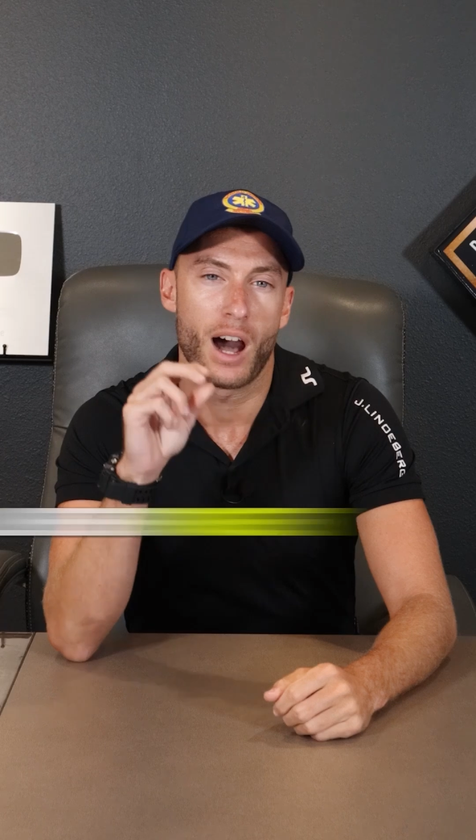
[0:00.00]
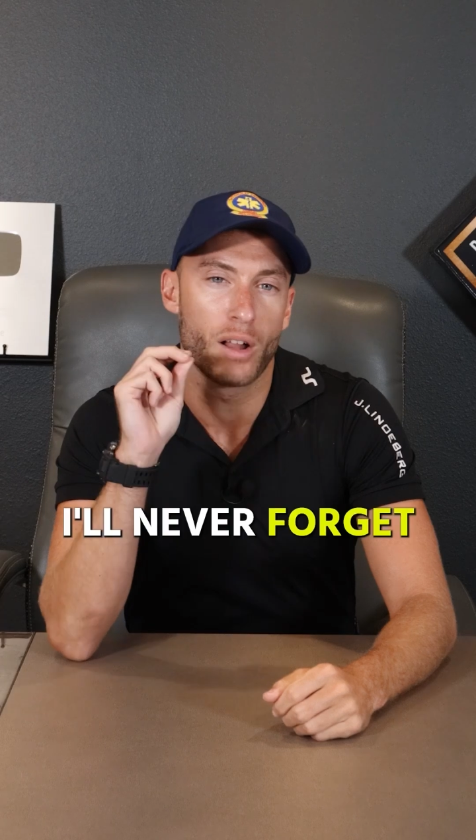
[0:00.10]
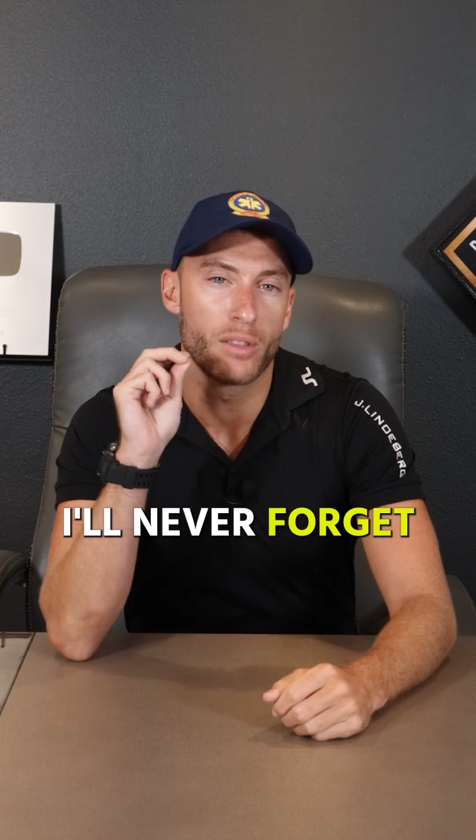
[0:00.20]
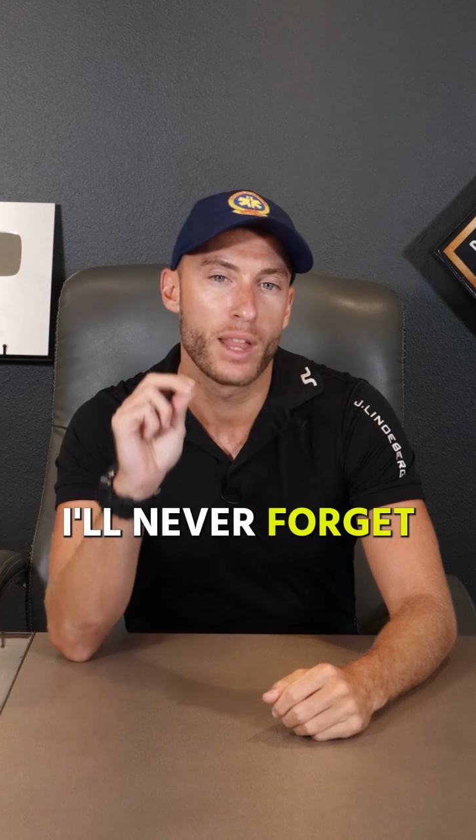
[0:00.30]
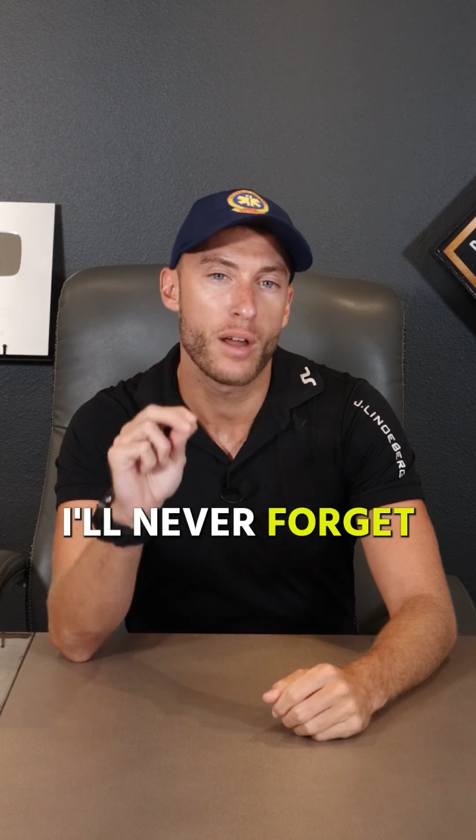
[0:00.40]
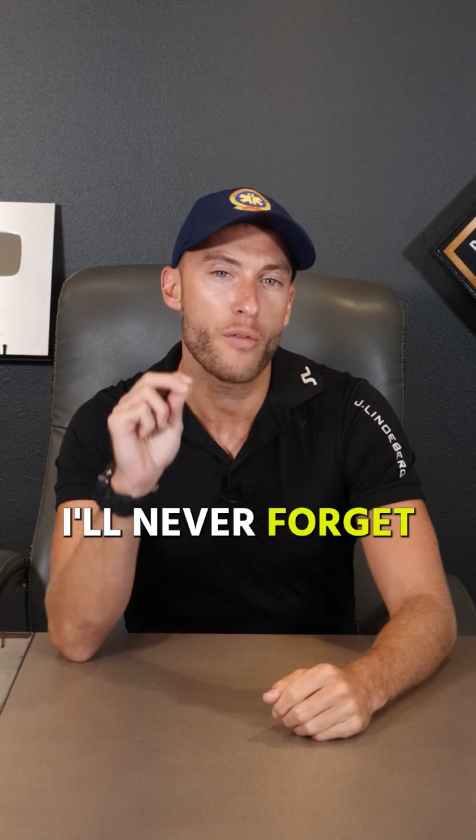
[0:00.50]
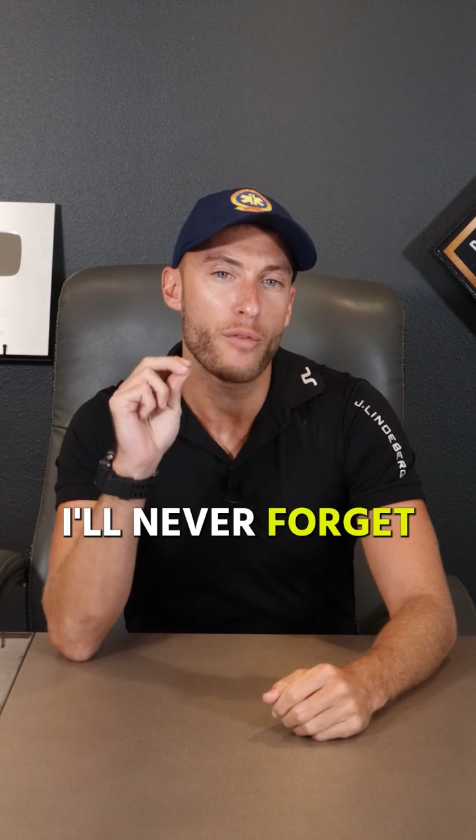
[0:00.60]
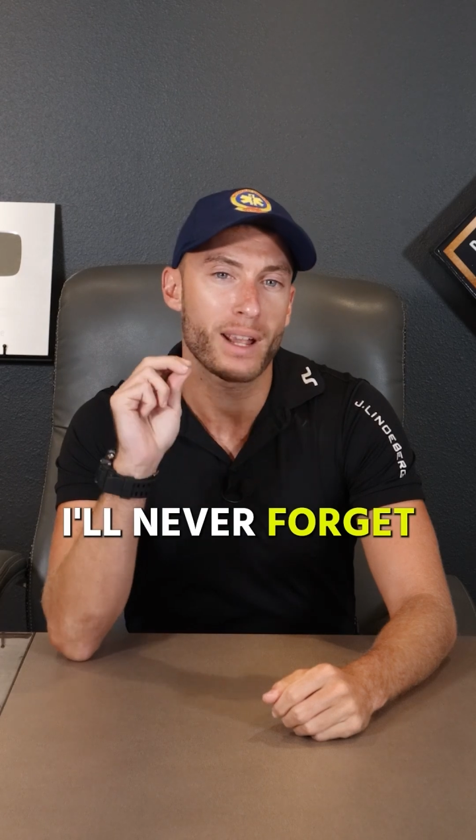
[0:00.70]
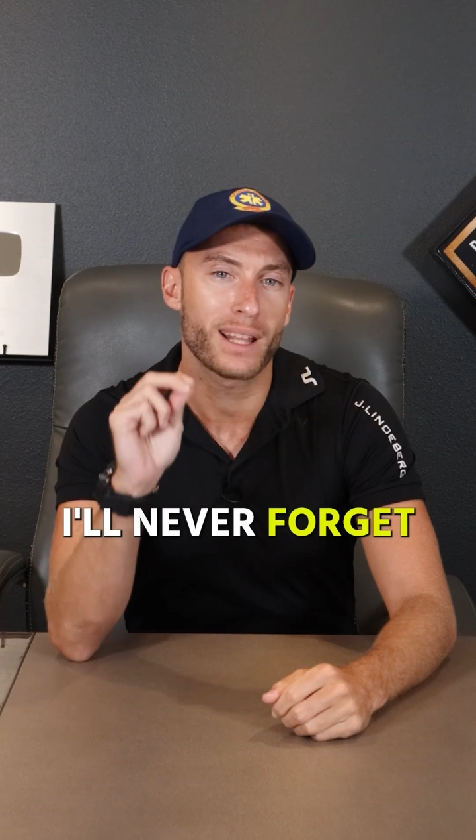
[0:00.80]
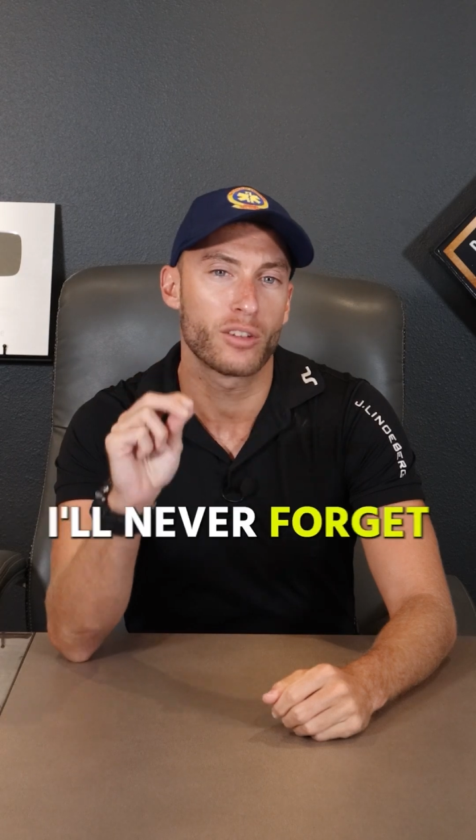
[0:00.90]
I'll never
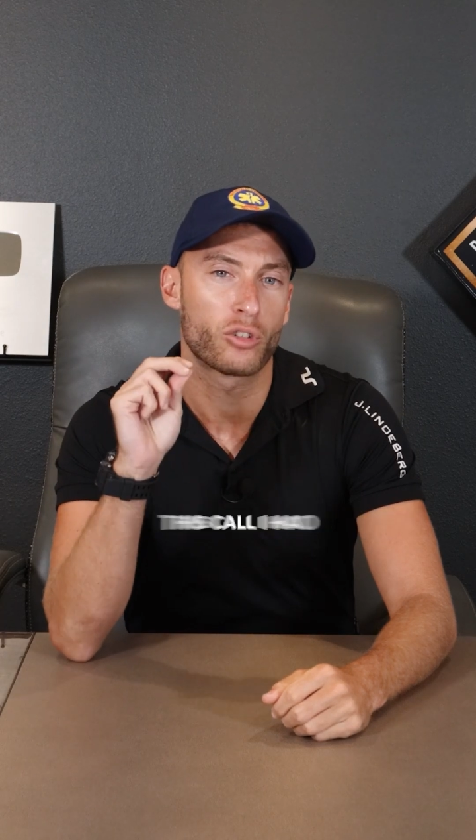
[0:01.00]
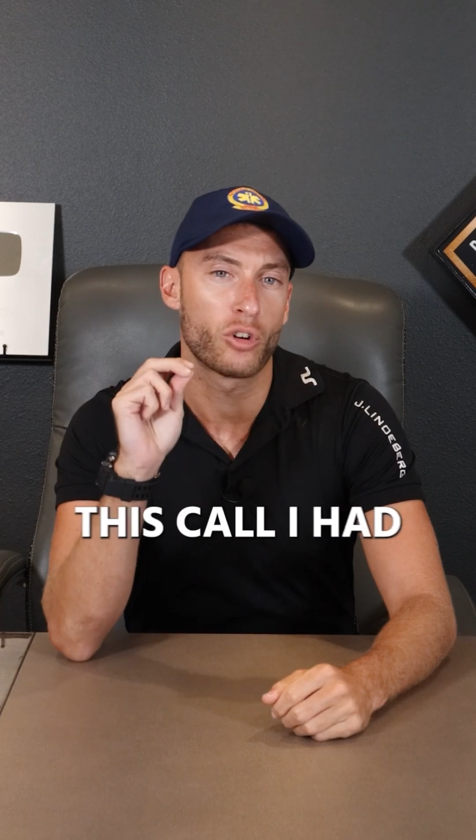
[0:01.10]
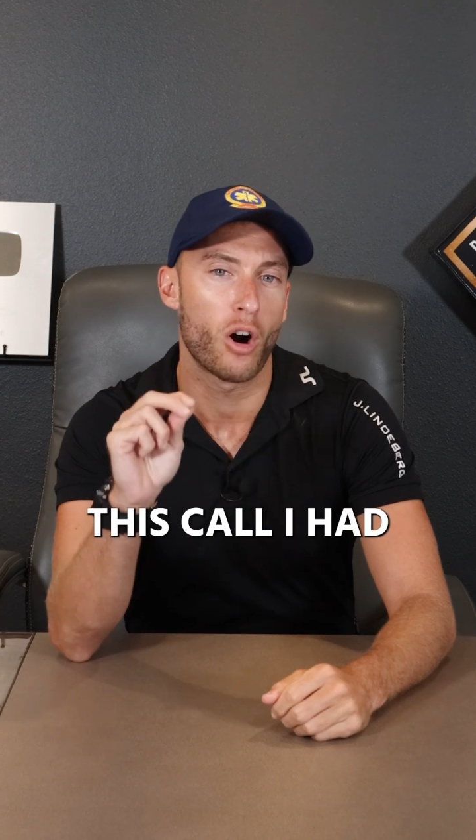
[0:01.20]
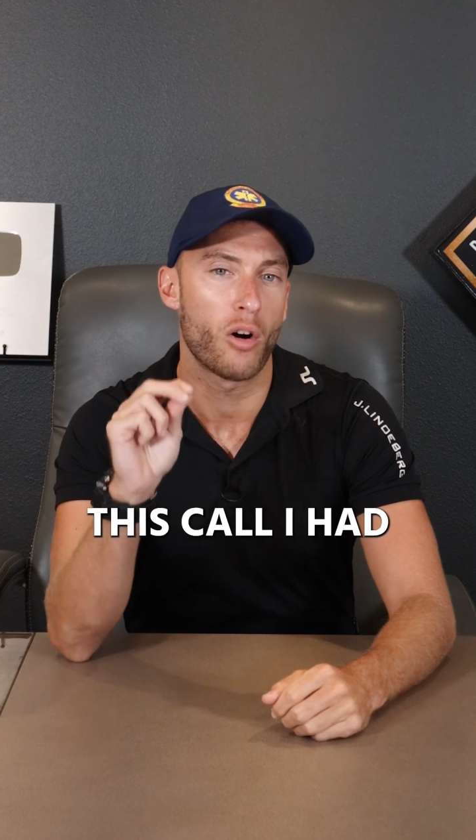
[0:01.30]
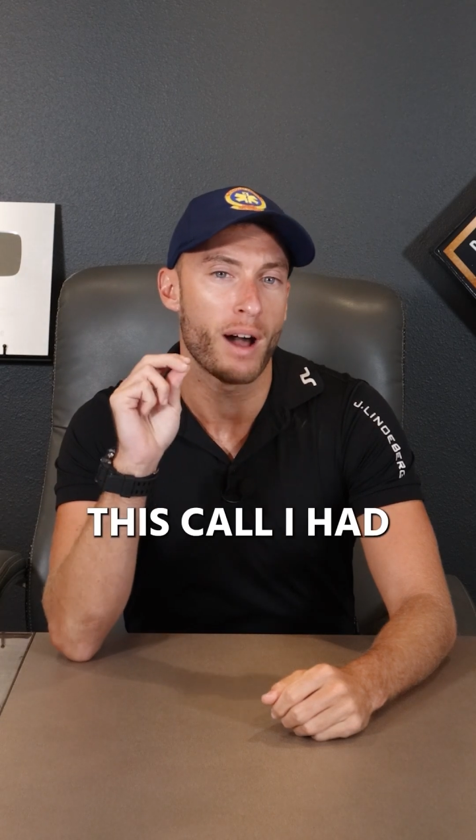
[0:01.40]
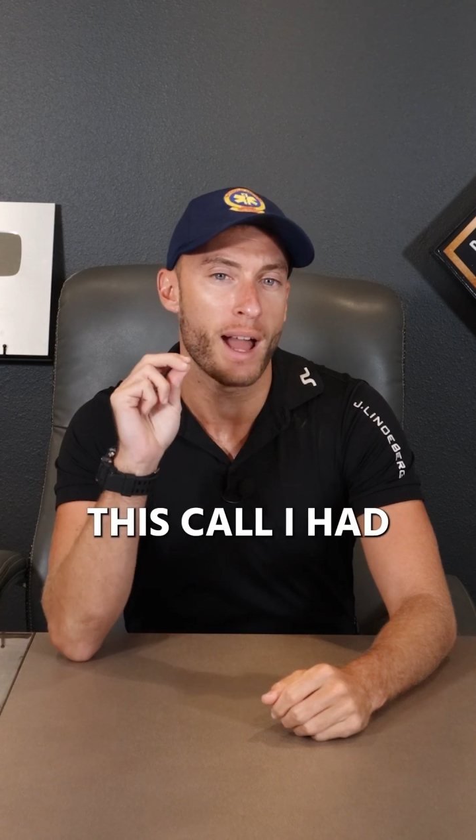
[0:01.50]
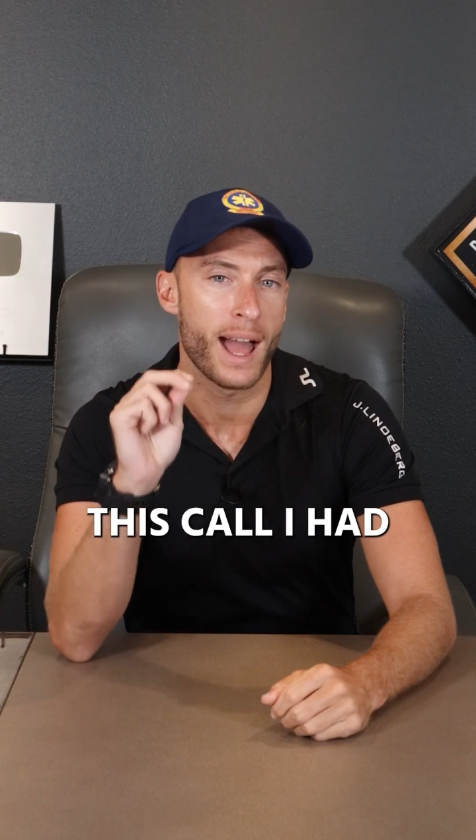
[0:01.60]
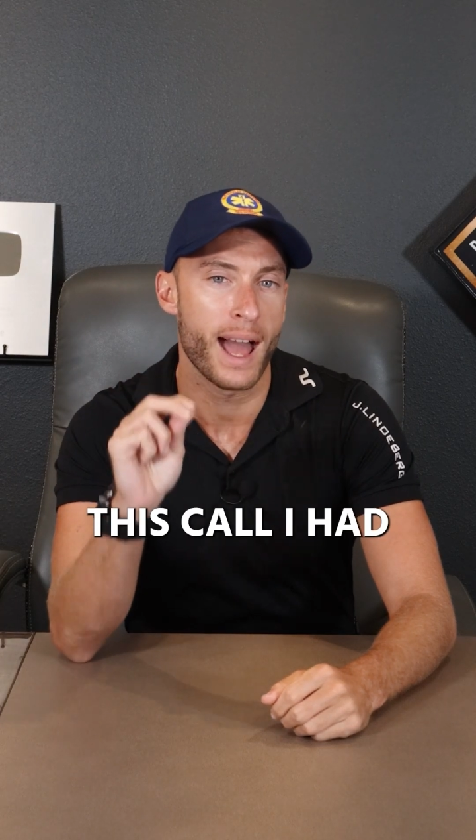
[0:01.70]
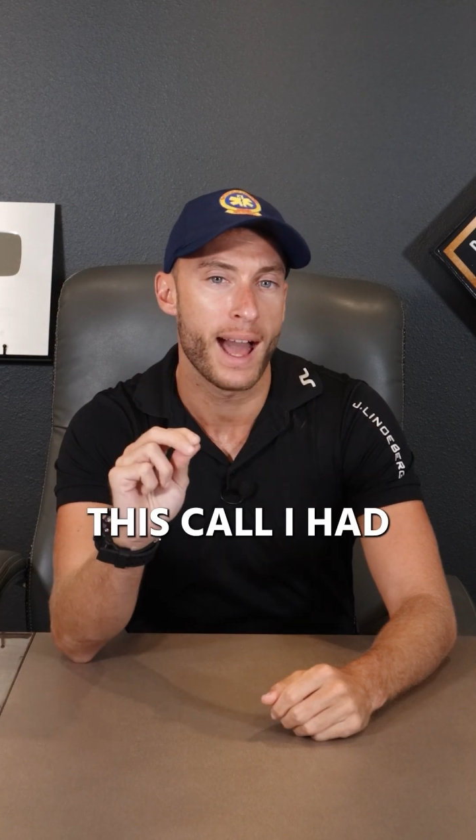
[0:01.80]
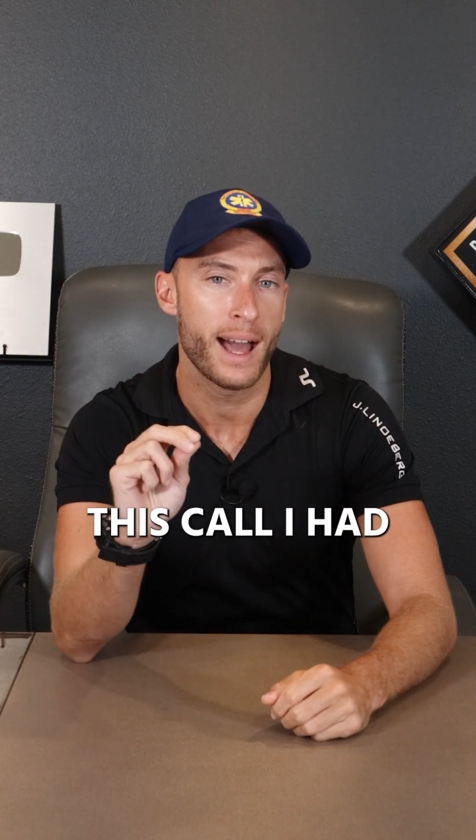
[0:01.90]
forget this call I
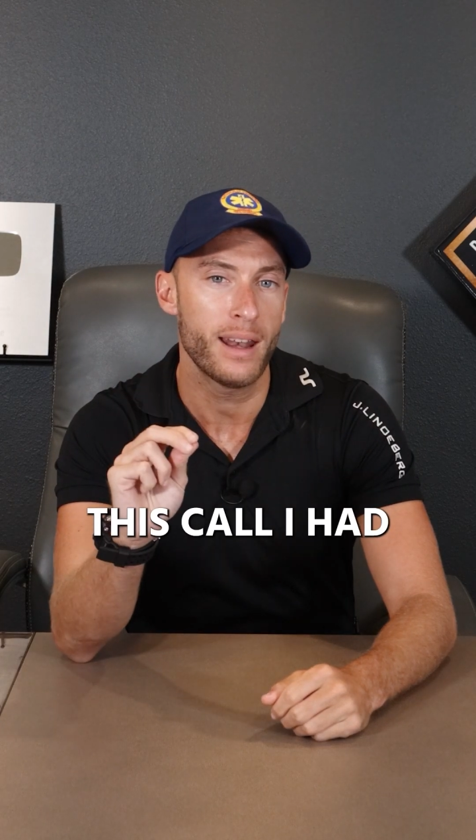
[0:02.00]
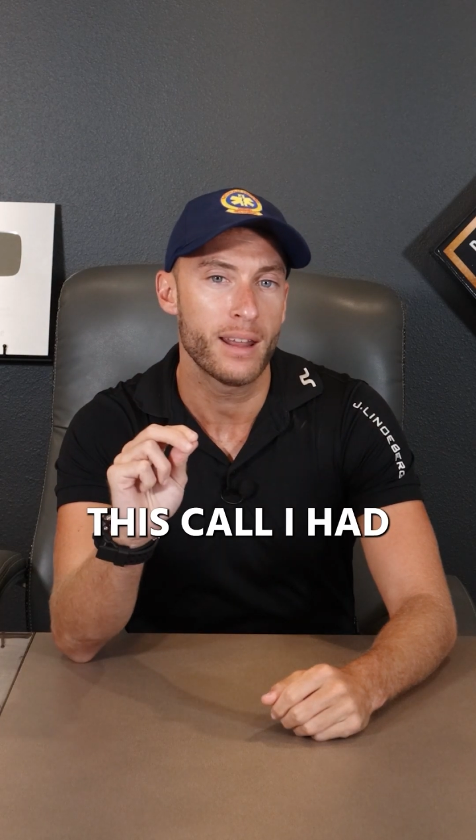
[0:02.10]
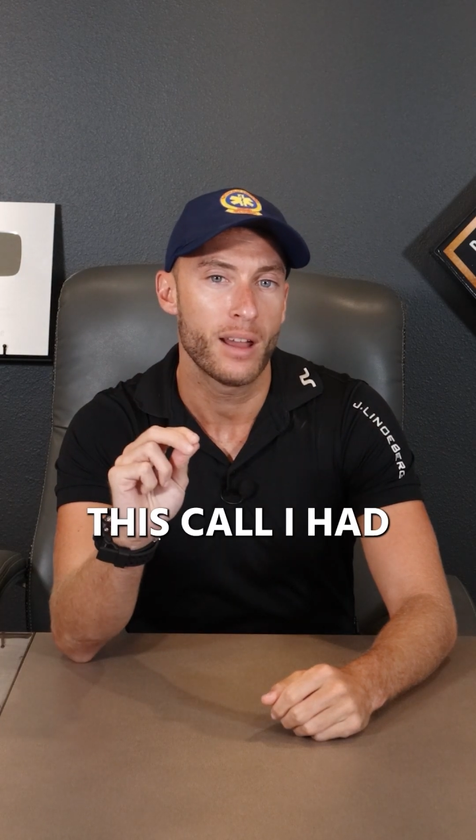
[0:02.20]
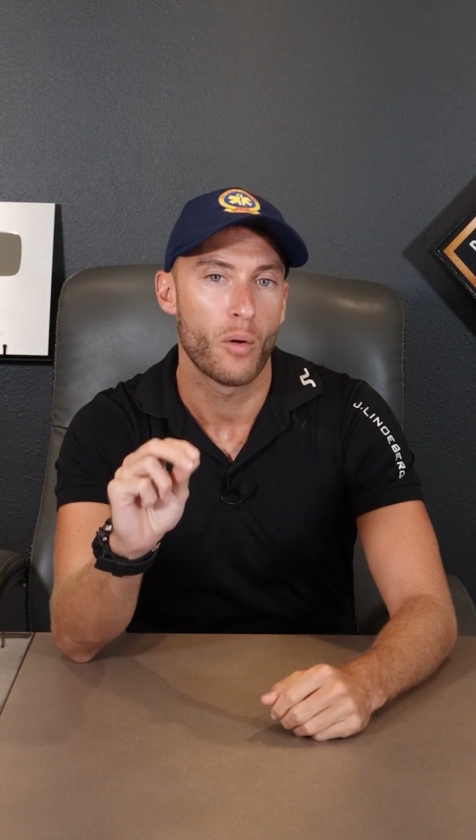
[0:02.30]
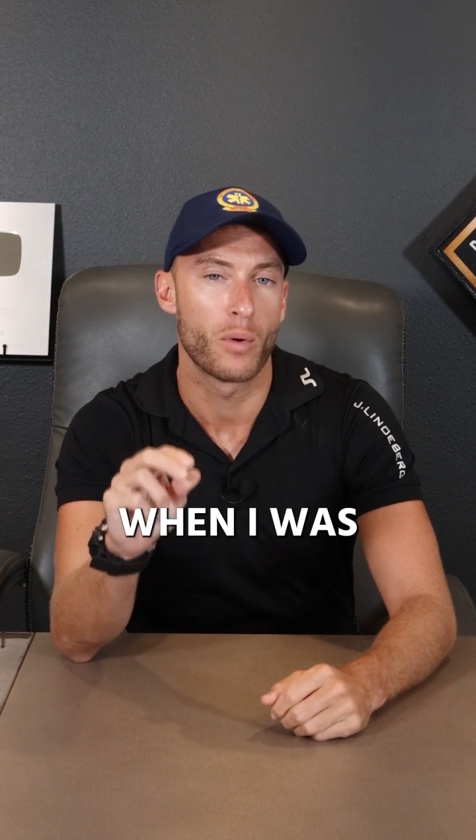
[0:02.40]
had